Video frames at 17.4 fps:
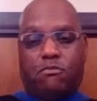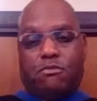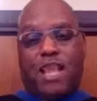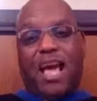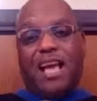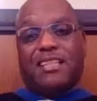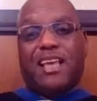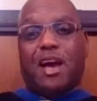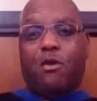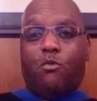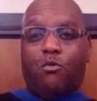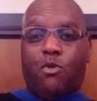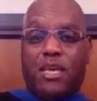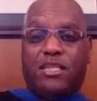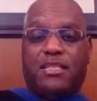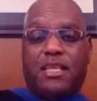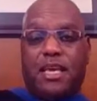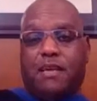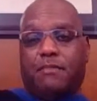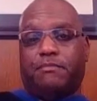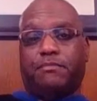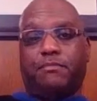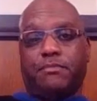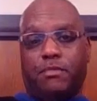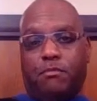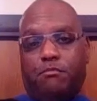knocked out week 10.
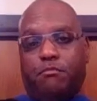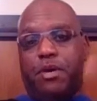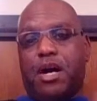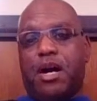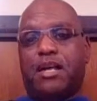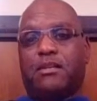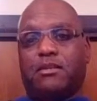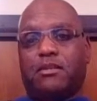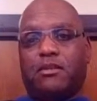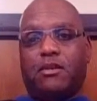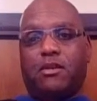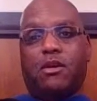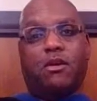But